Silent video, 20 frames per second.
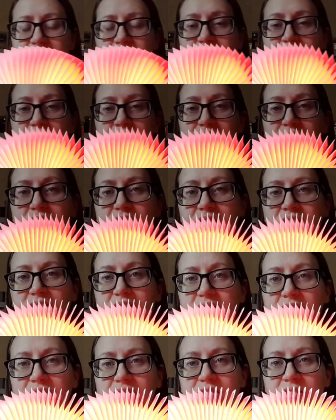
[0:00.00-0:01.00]

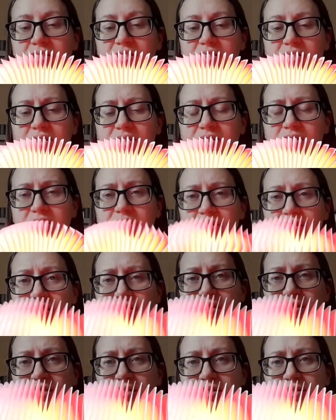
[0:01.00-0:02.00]

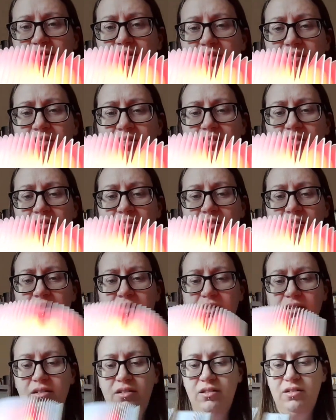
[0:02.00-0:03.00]

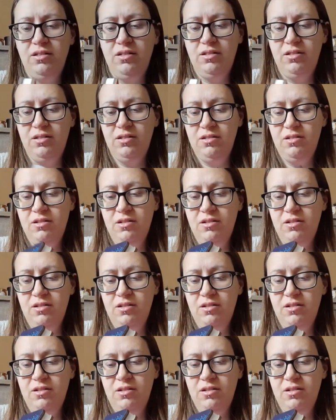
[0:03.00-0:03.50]
[no speech]